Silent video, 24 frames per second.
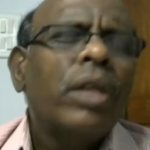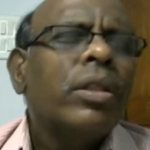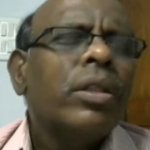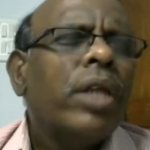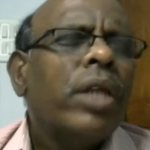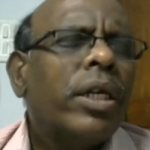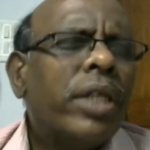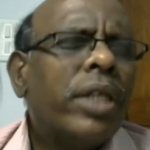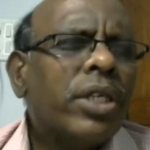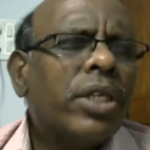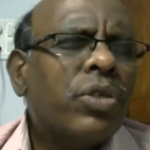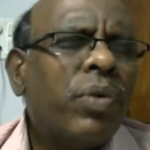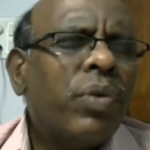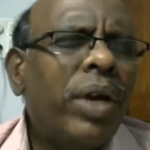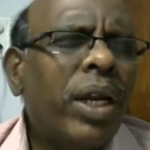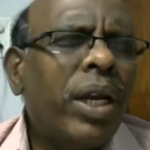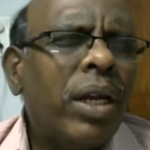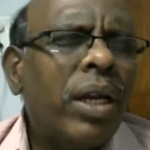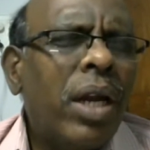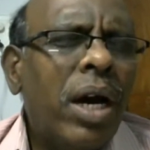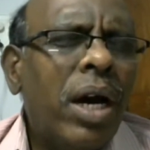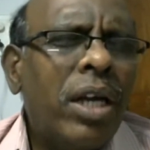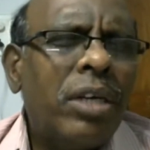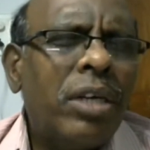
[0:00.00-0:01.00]
That is why
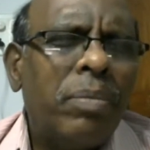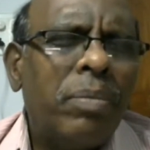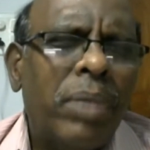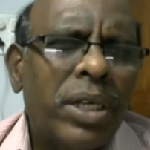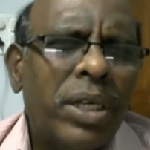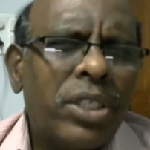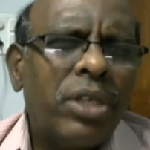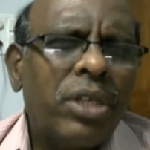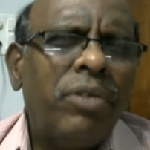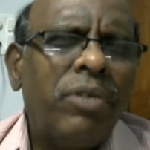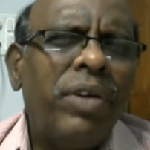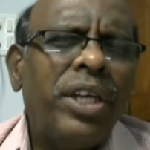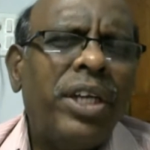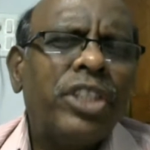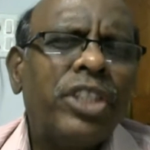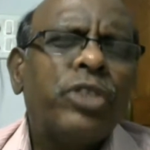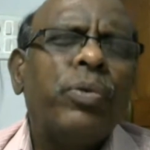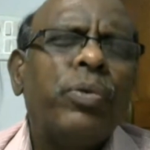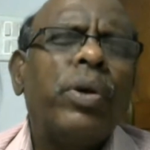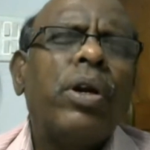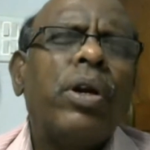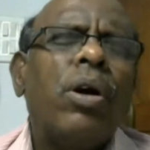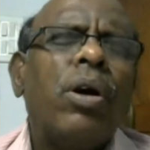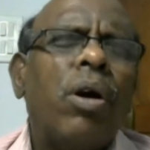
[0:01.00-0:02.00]
Lord
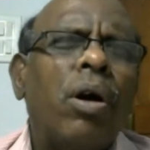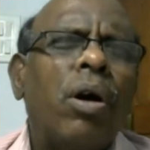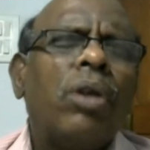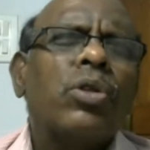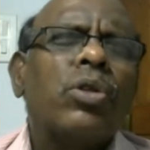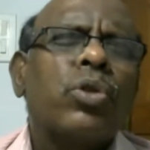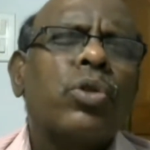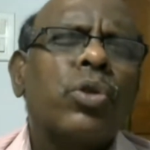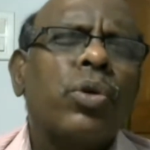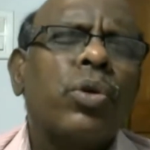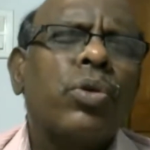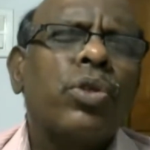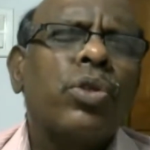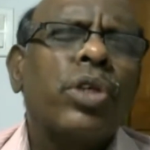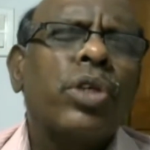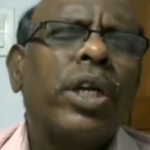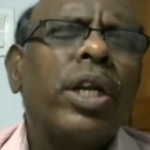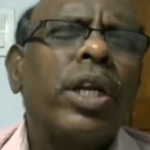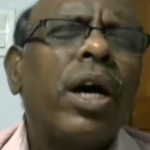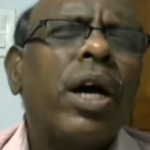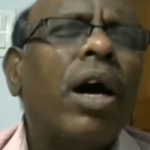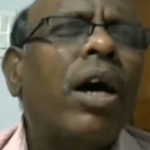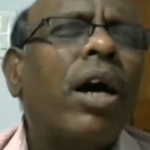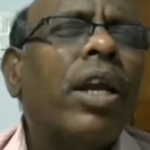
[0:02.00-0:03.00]
Basaveshwara also
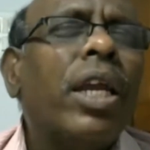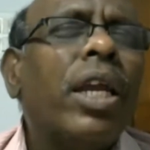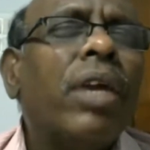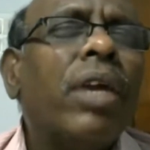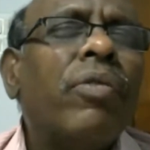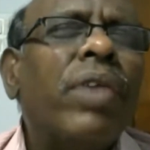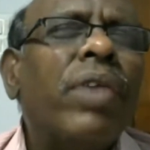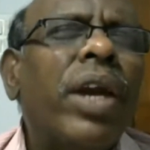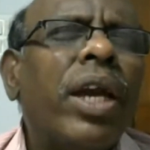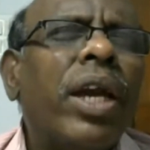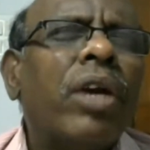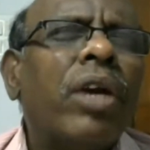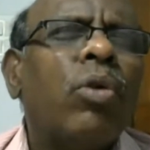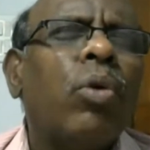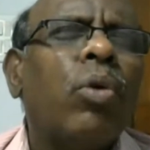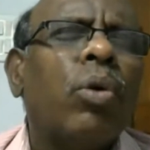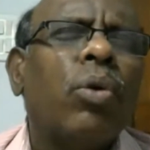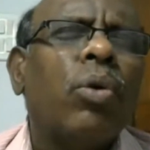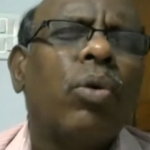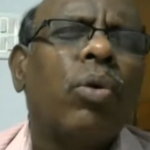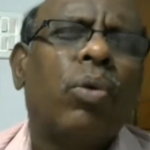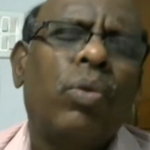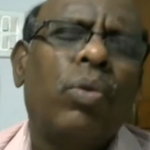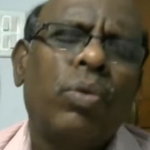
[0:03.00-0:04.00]
said, Arive
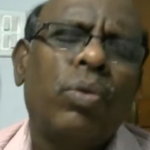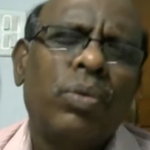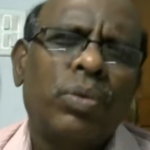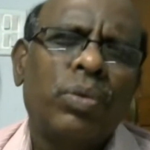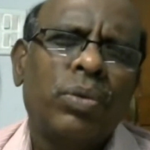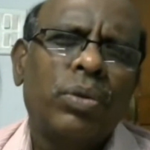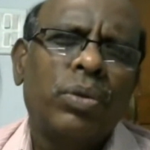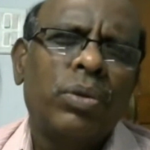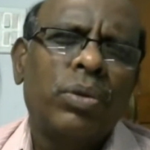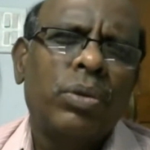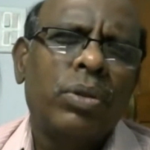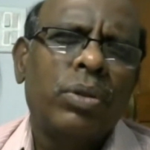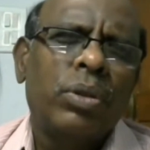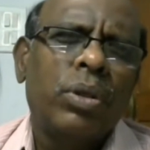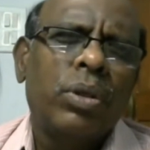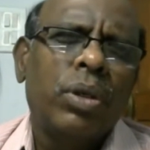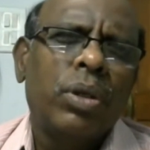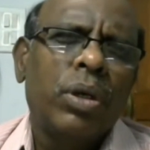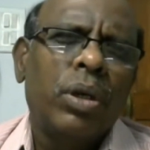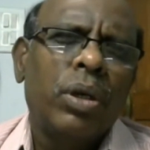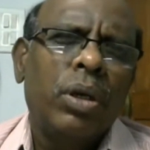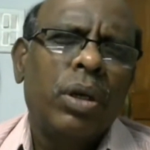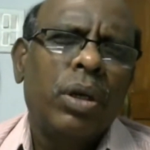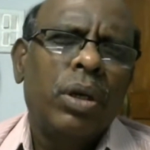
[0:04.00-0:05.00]
Guru.
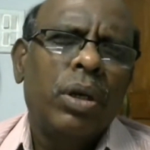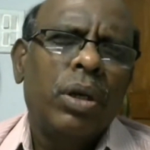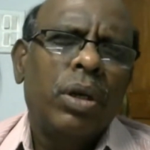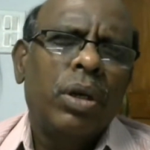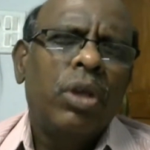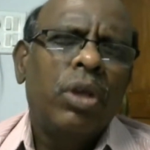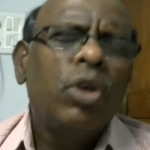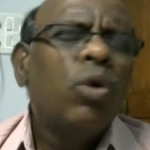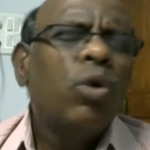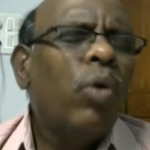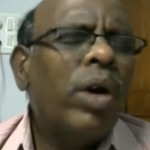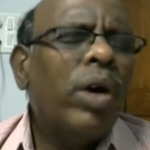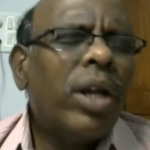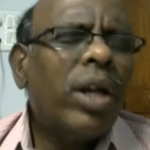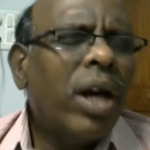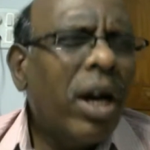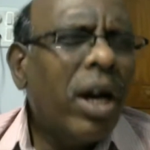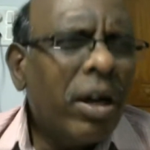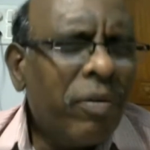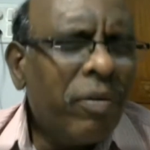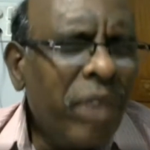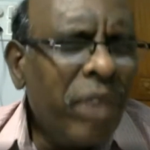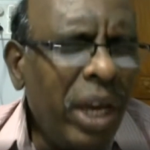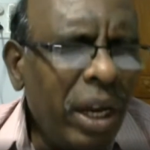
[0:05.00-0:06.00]
Your
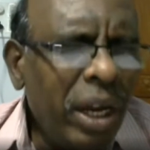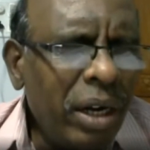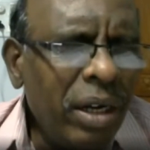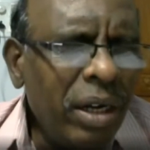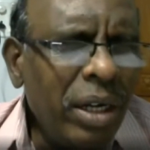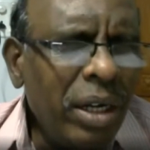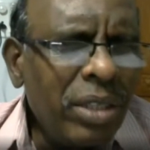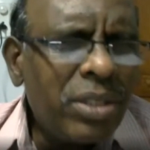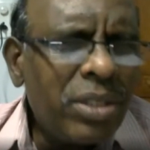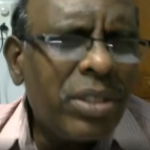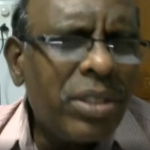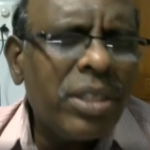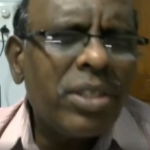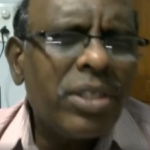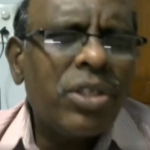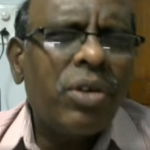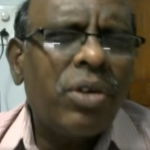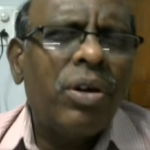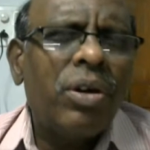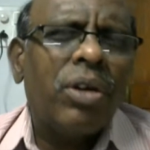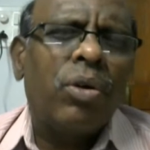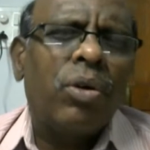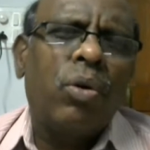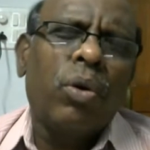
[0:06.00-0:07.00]
awareness is
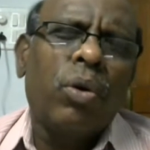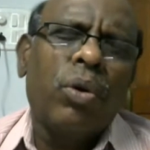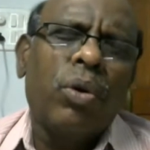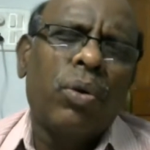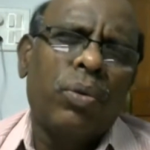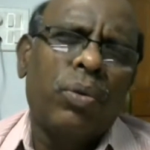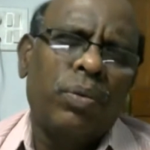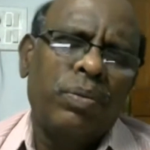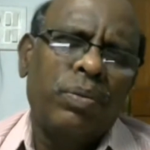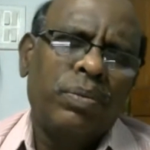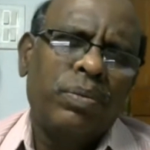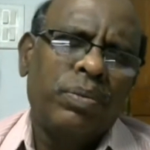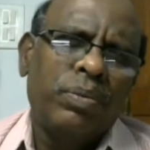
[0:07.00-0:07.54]
your Guru.